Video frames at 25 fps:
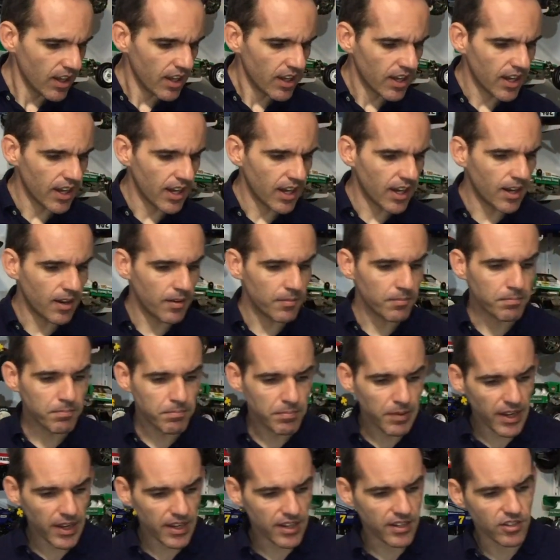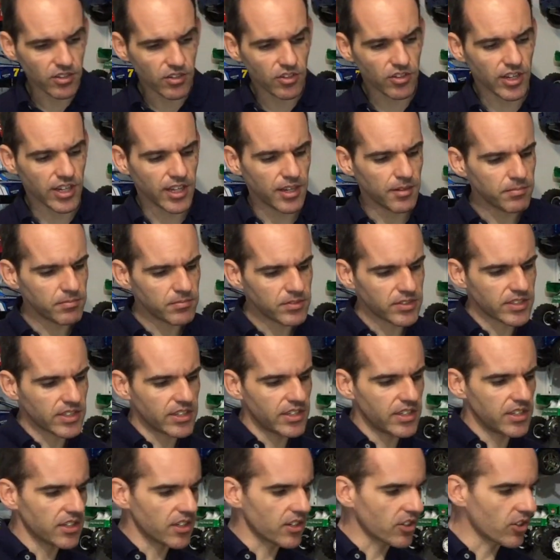But I am
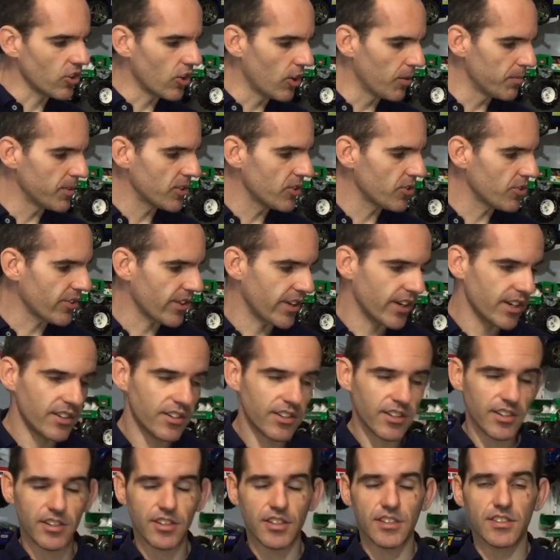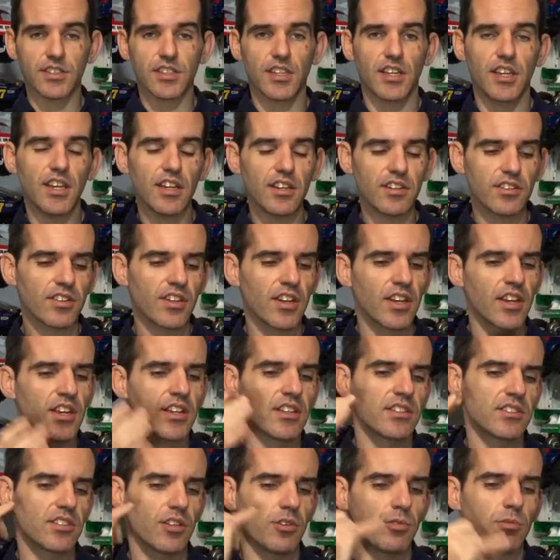seeing a common trend in this kit.
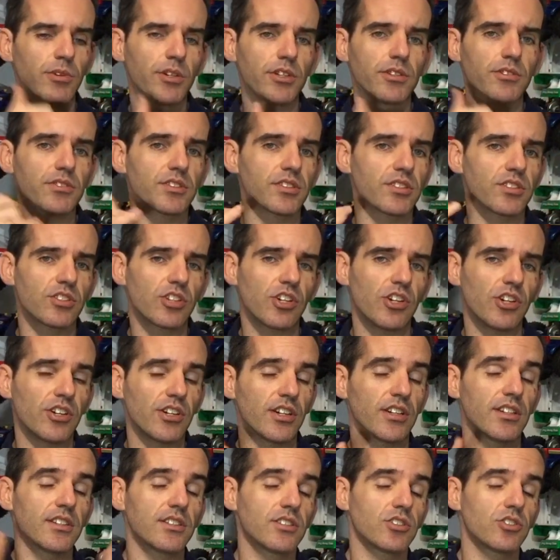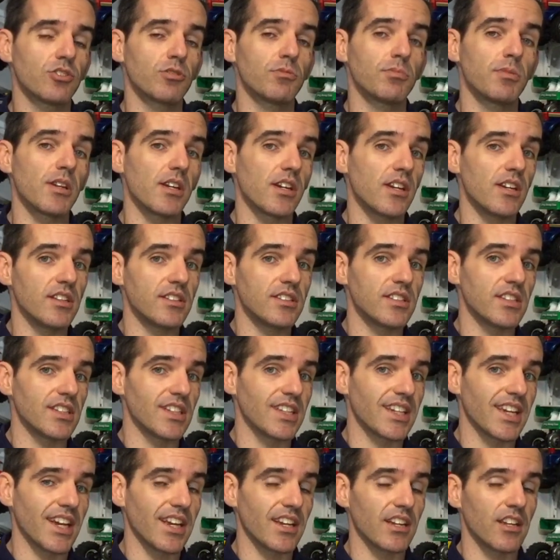So wheels and tyres should be easy to
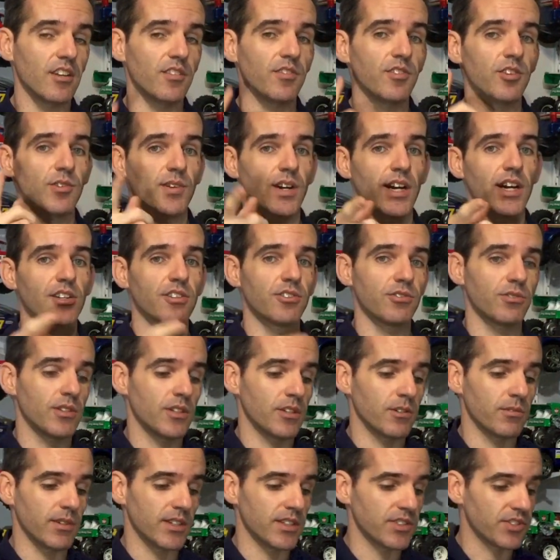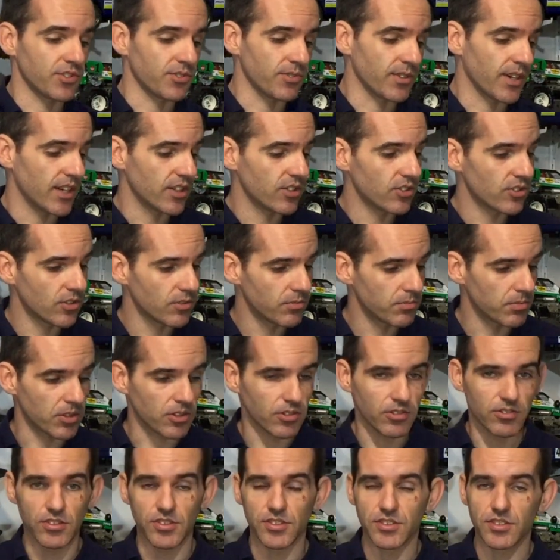get if you are doing a restoration,
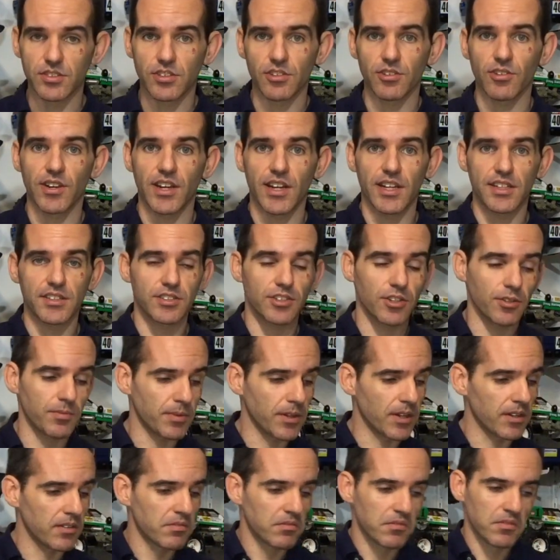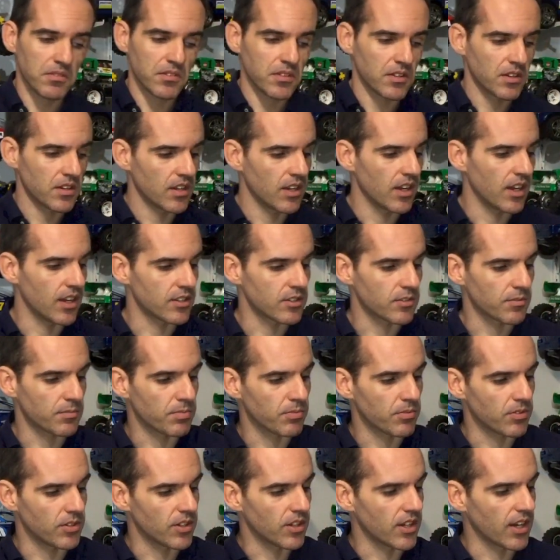because the grasshopper, that's a
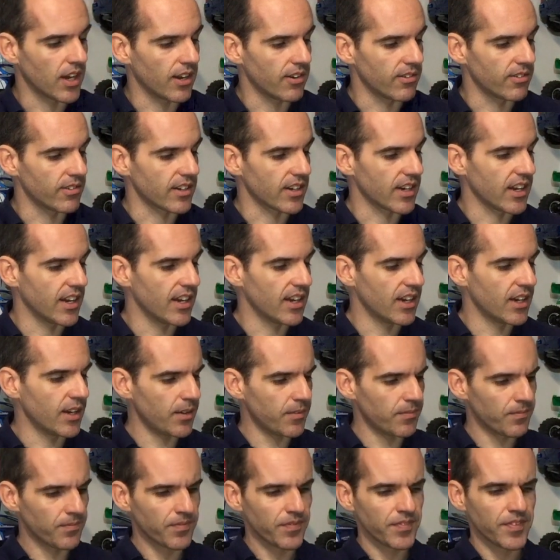pretty current car.